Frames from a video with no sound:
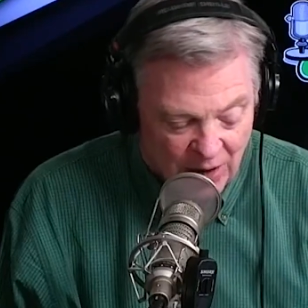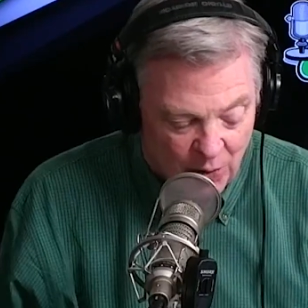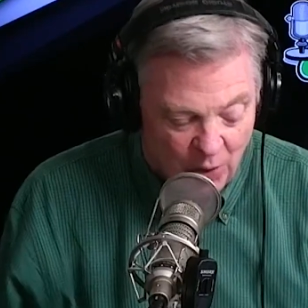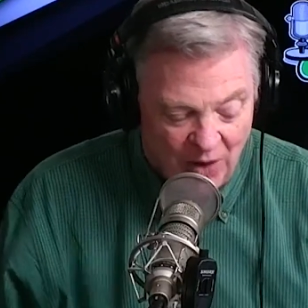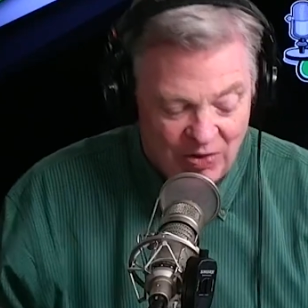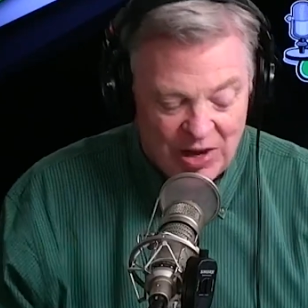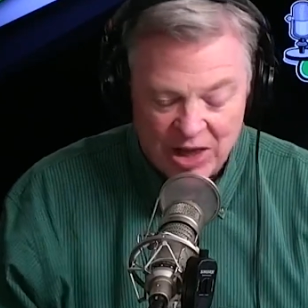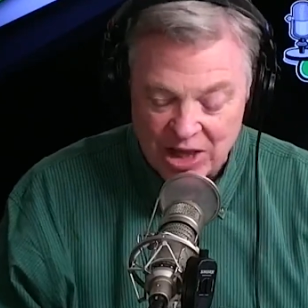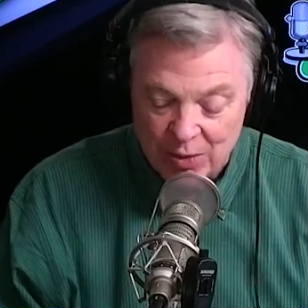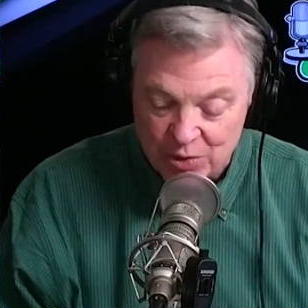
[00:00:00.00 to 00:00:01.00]
One thing
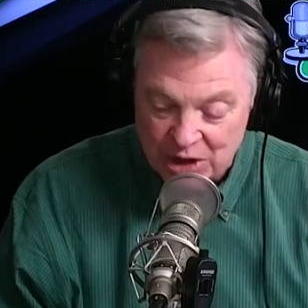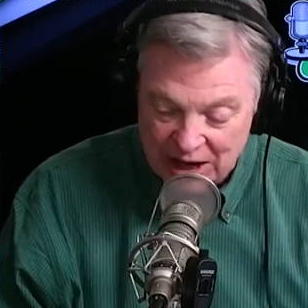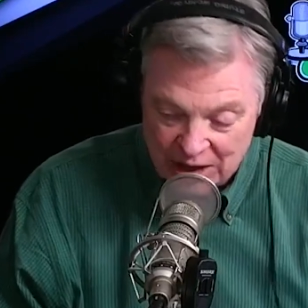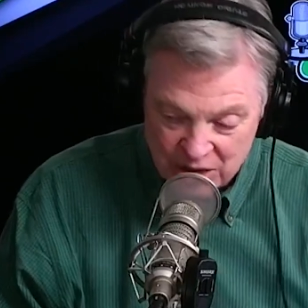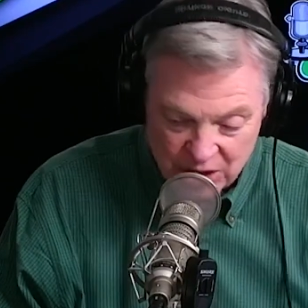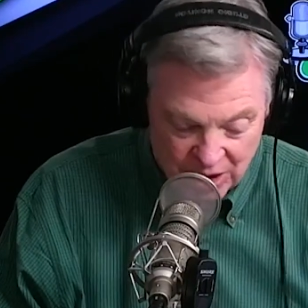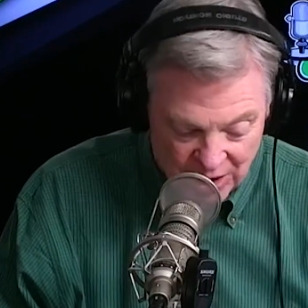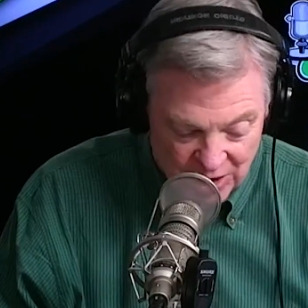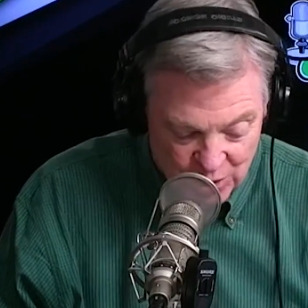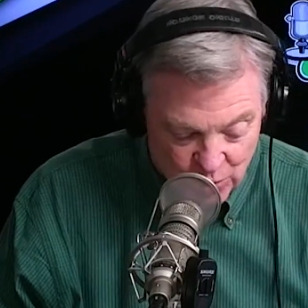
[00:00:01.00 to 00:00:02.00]
that was announced
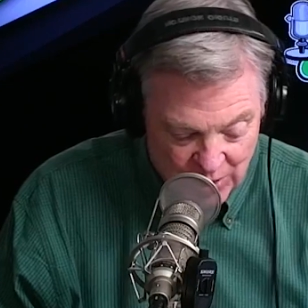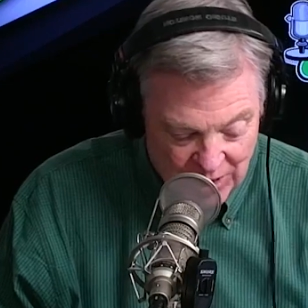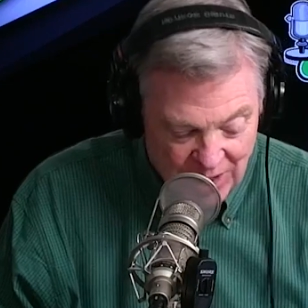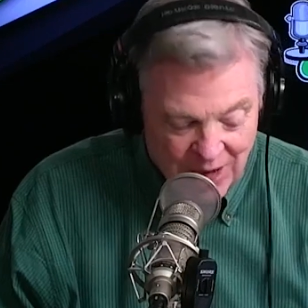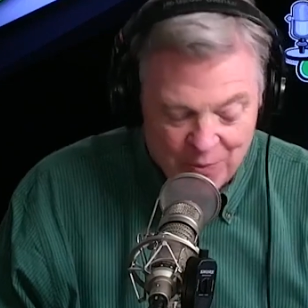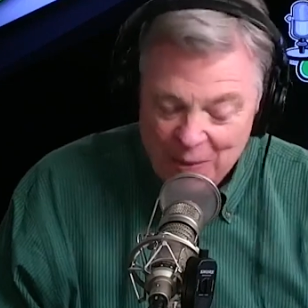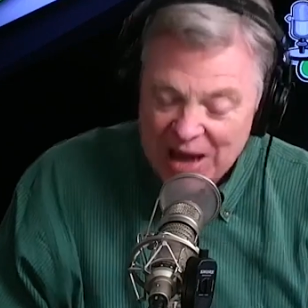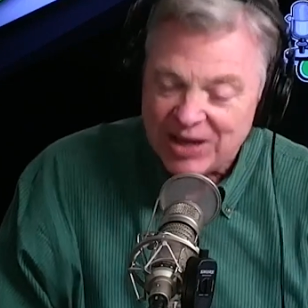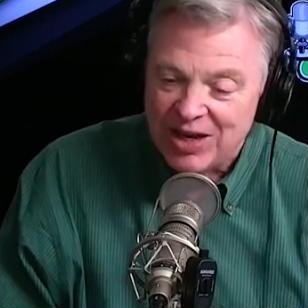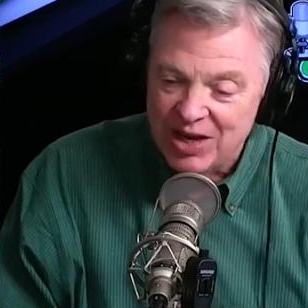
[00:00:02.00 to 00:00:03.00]
this week,
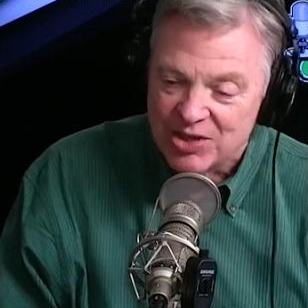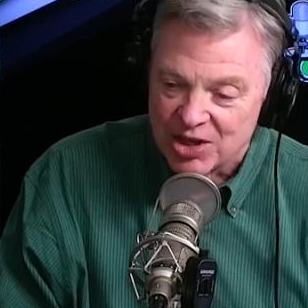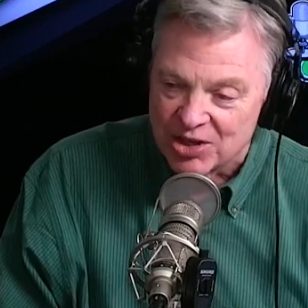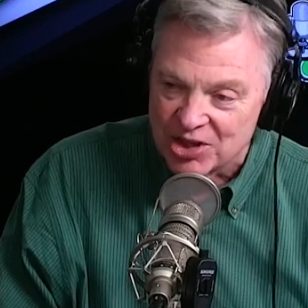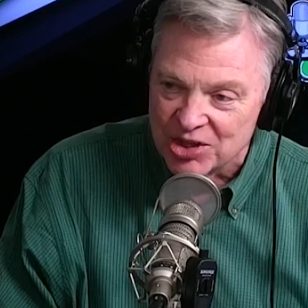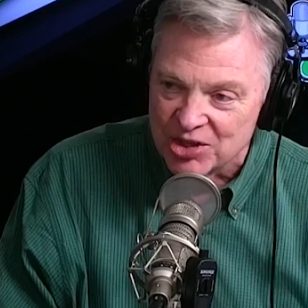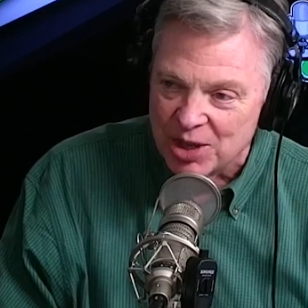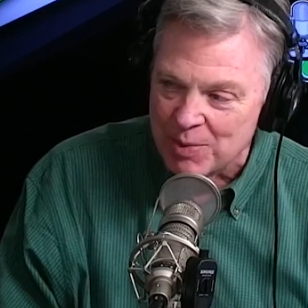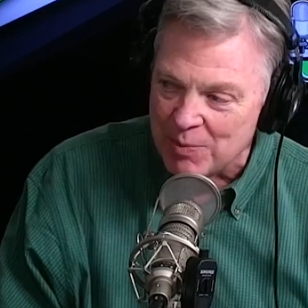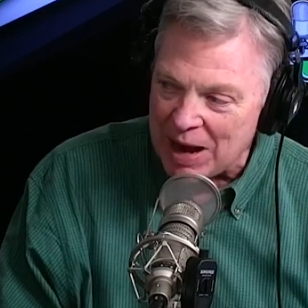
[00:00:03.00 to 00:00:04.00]
Matt Kenseth is
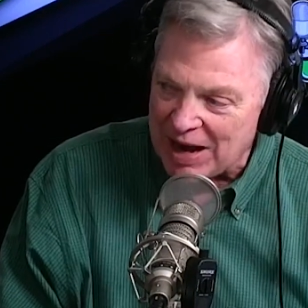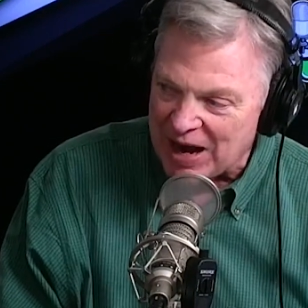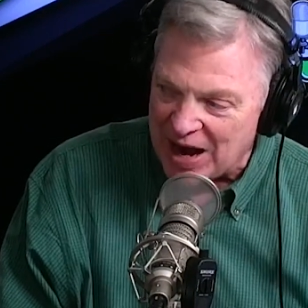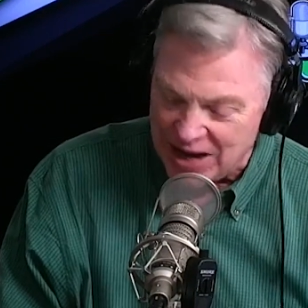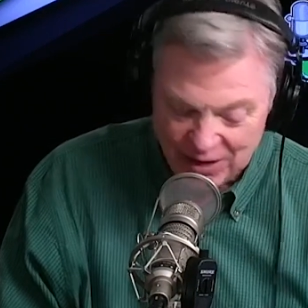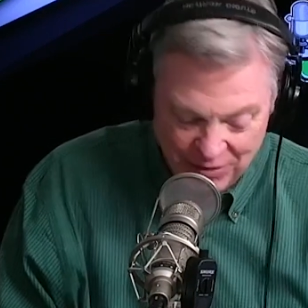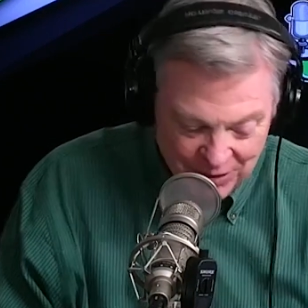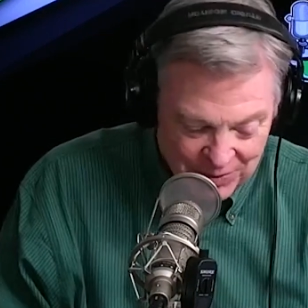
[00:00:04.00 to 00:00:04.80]
coming back, kind of.